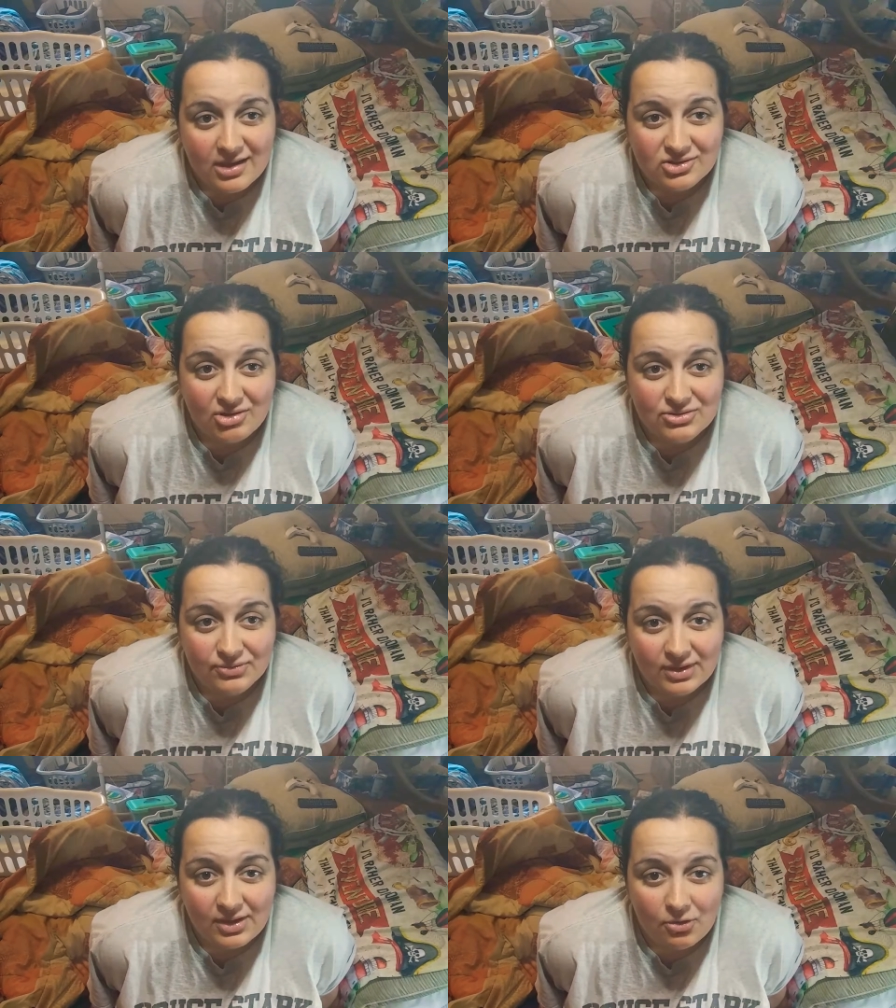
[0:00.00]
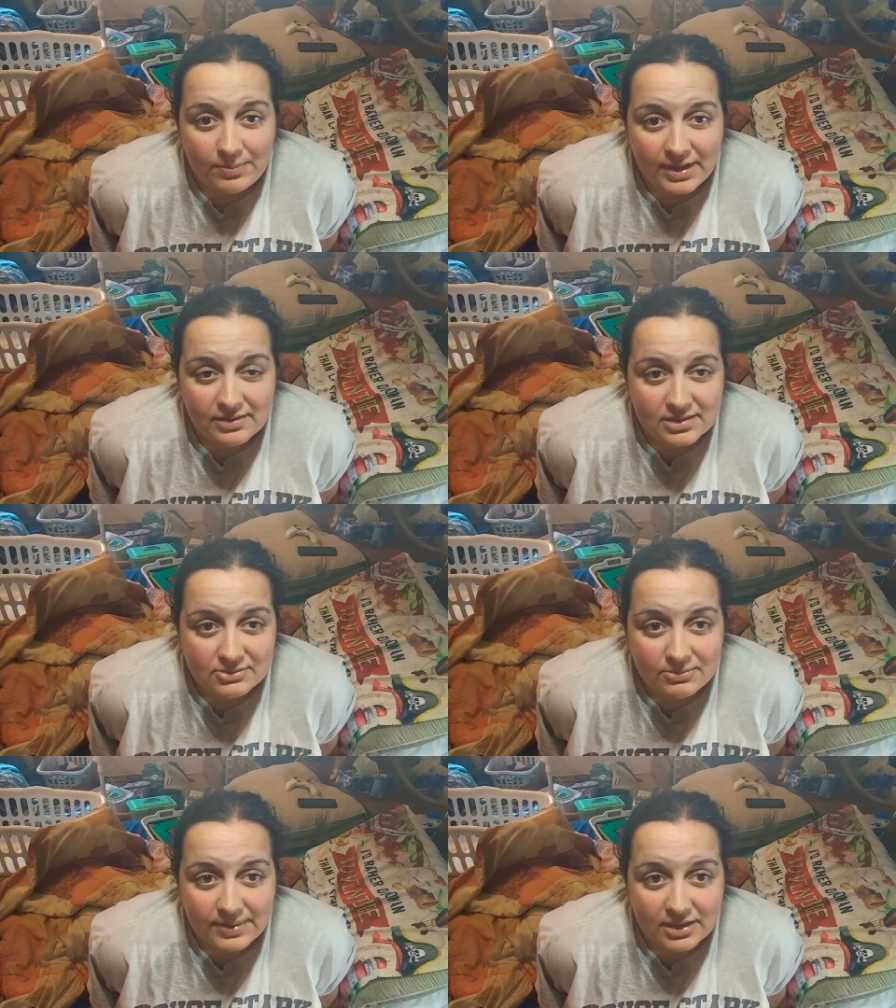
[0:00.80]
So I was really hoping
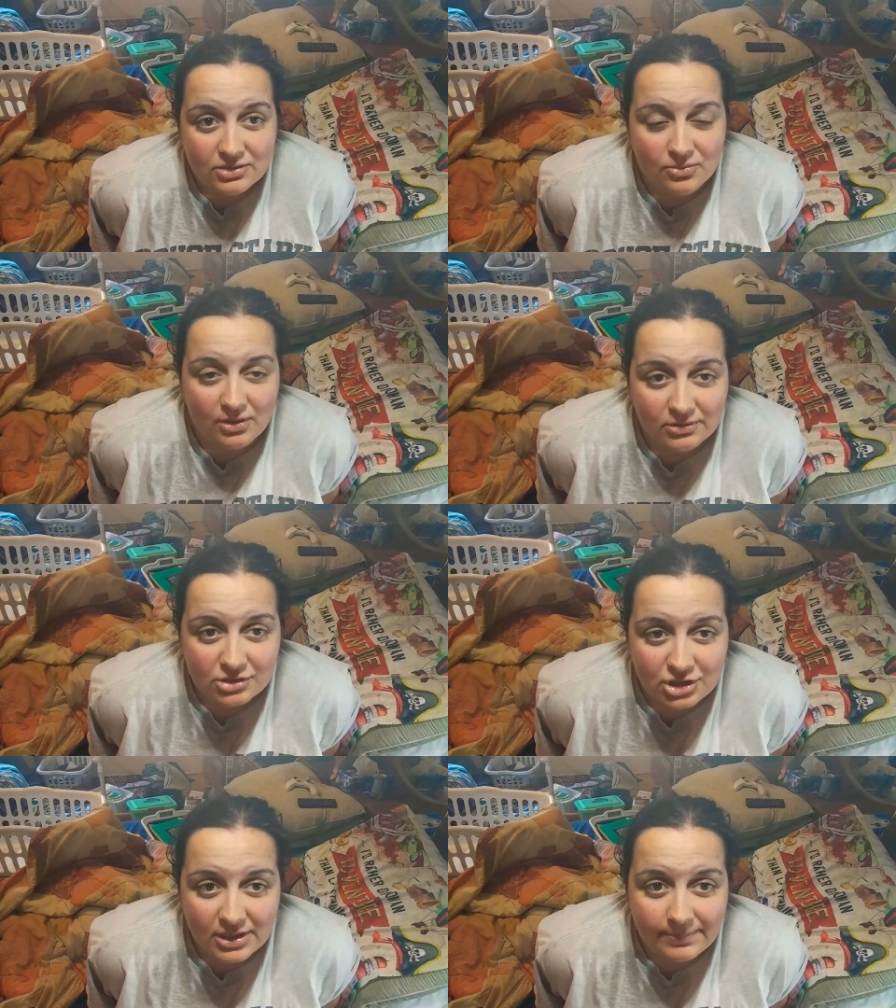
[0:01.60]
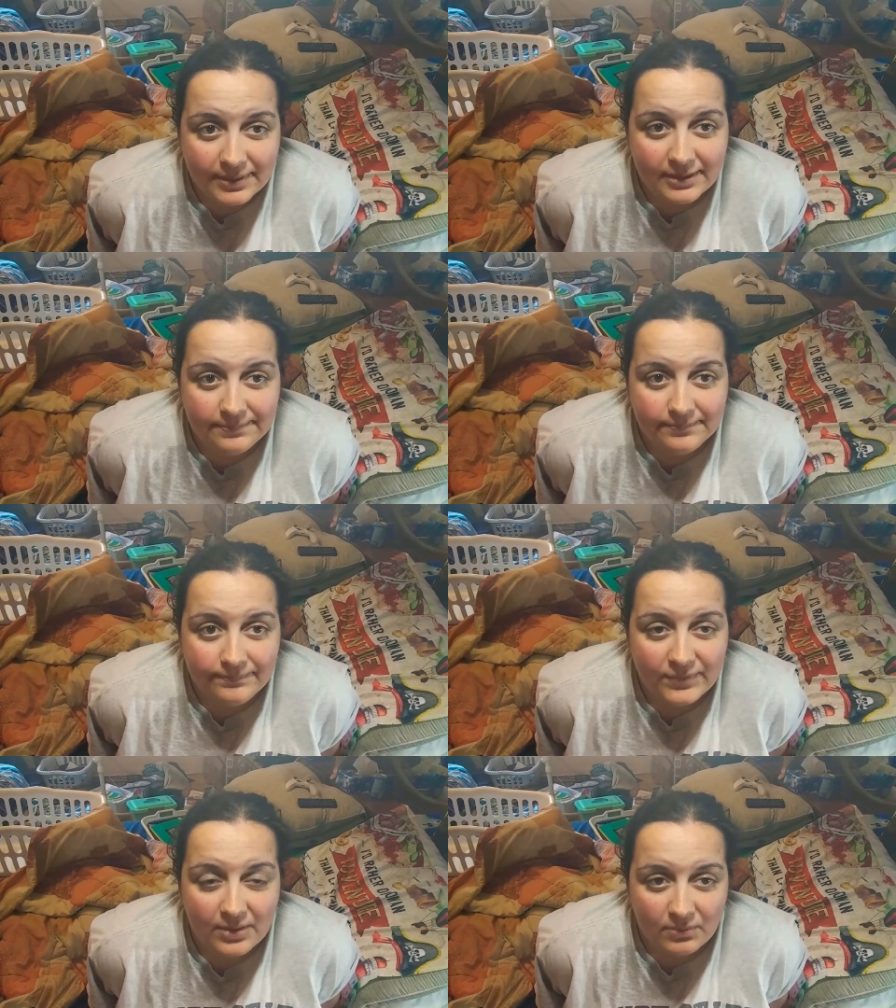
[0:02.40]
this would be a duology, but
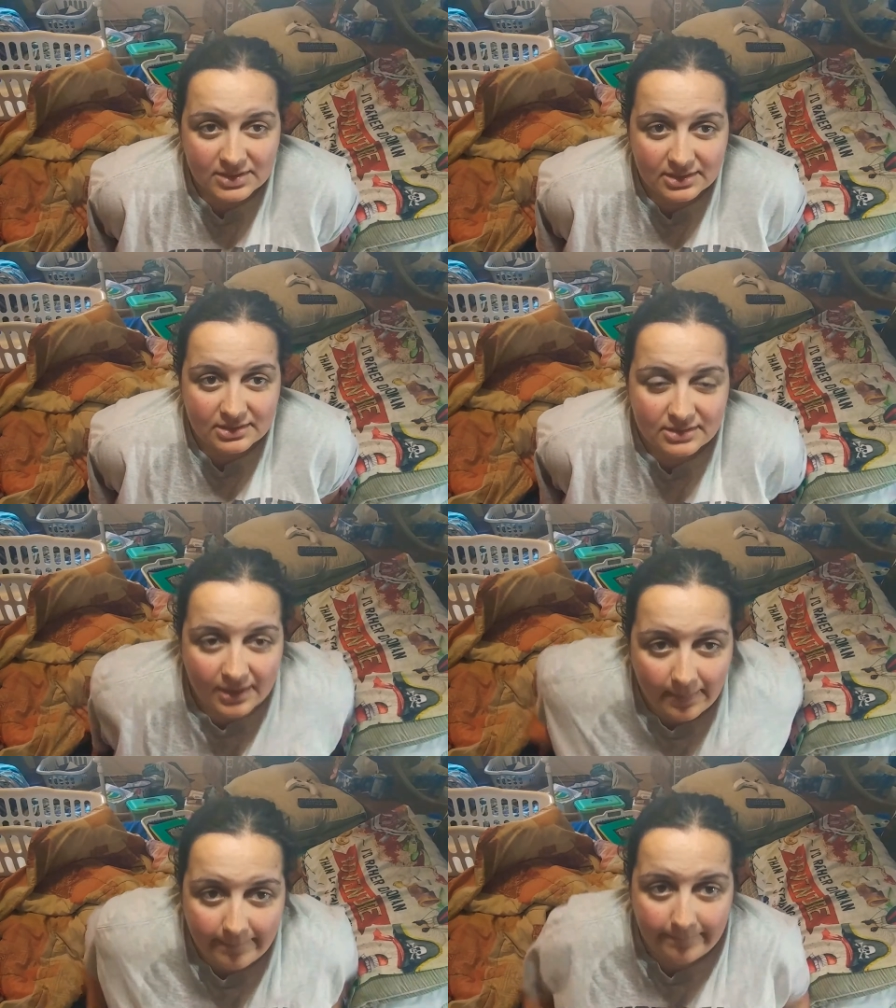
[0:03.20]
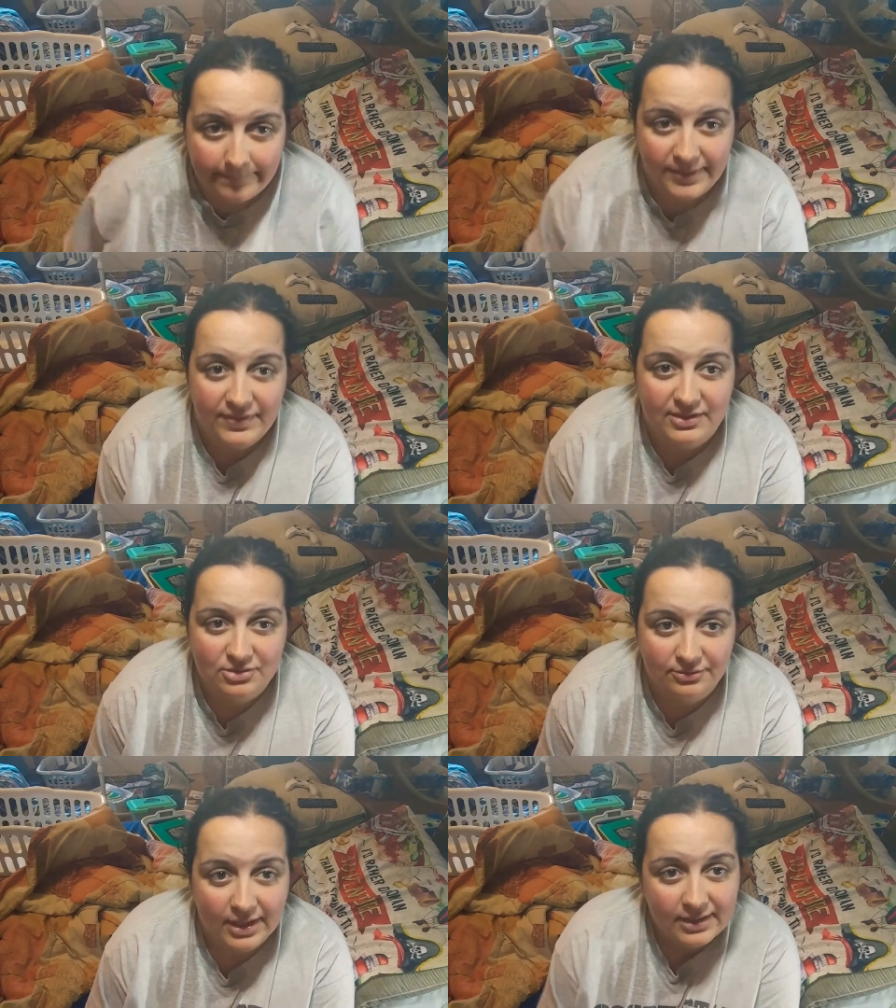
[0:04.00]
it wasn't. But that's
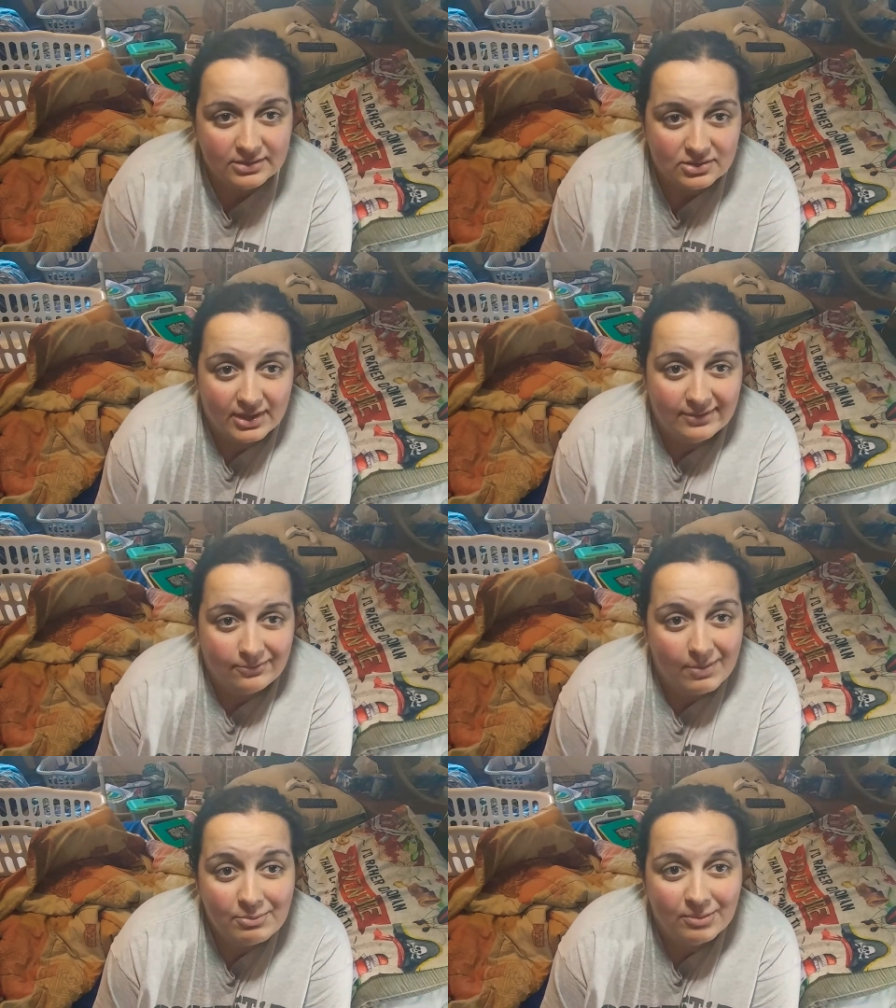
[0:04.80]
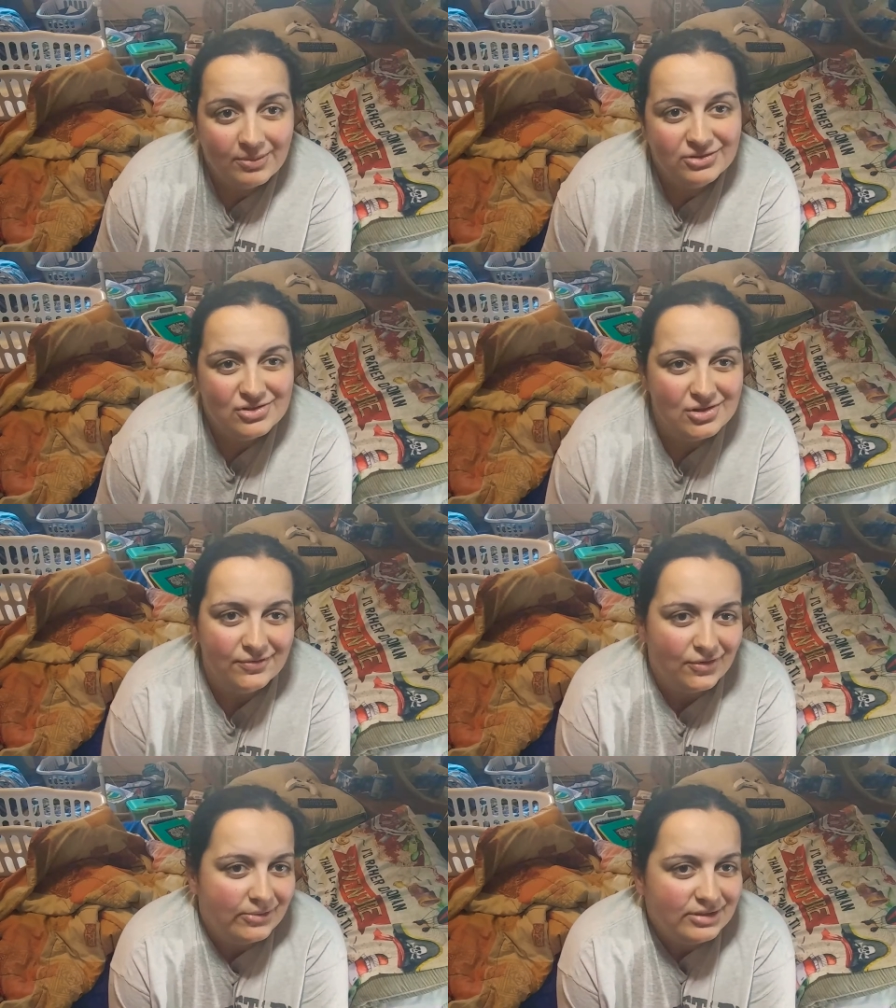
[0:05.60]
alright, so I have one more book to look
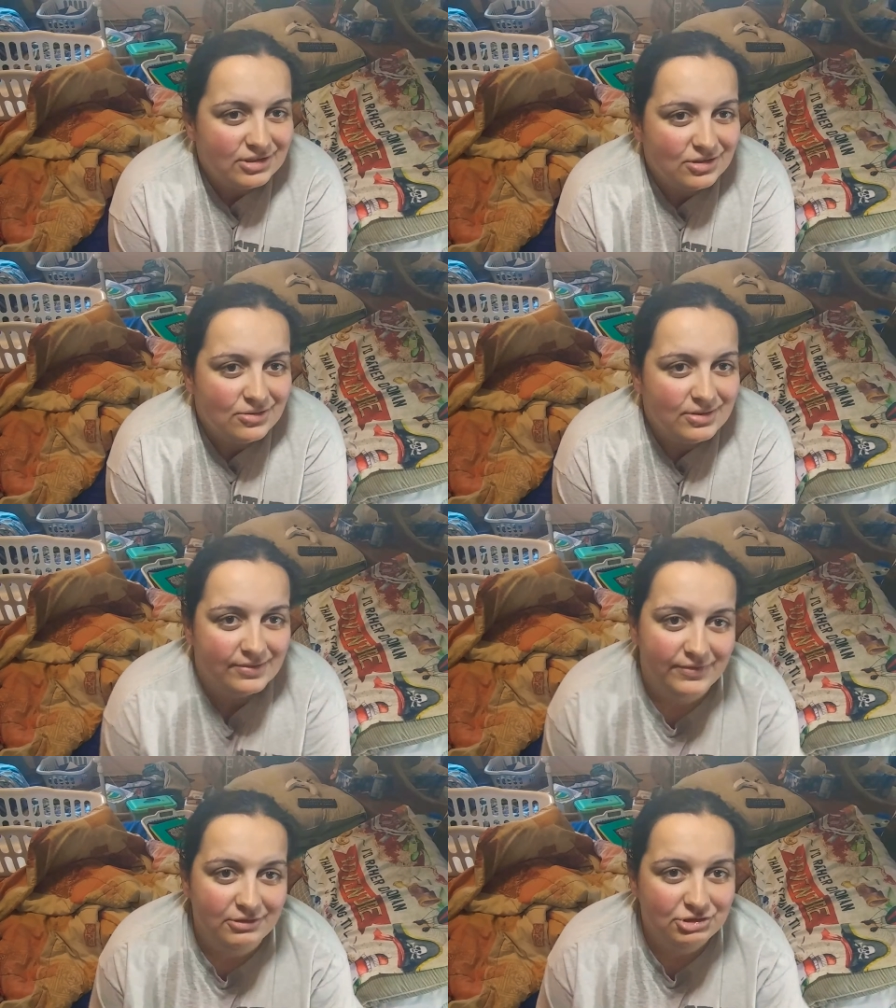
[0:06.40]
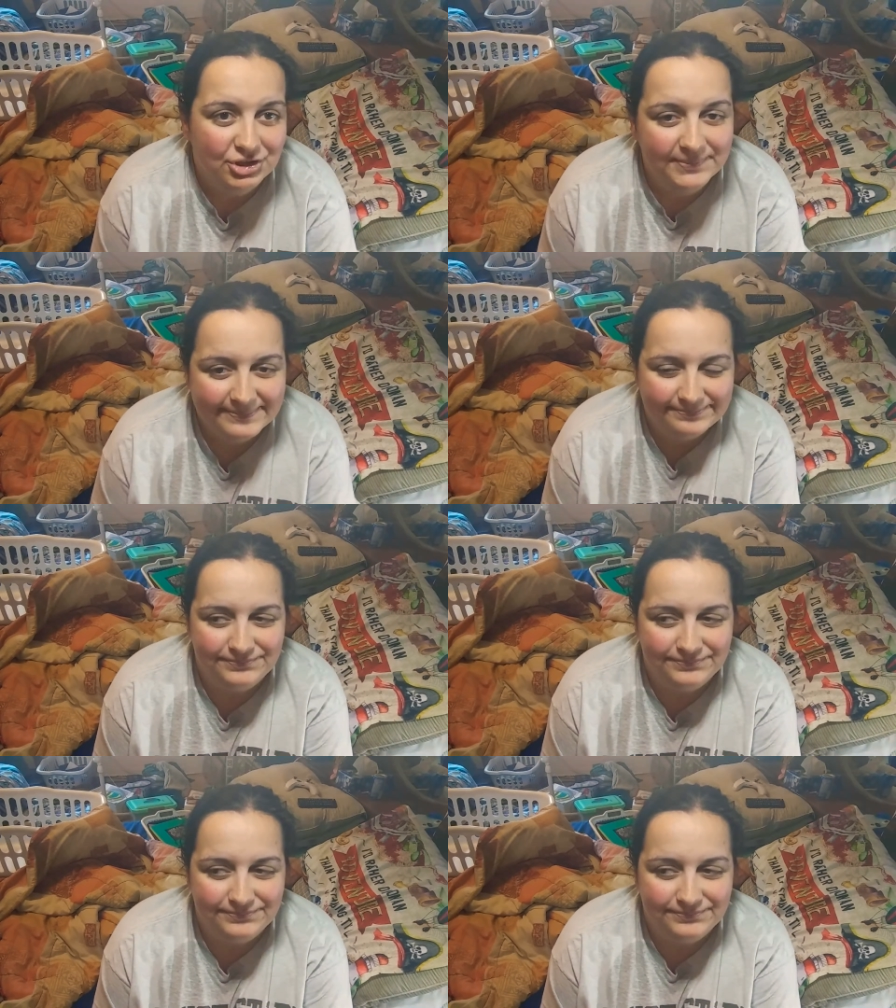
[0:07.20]
forward to in the future.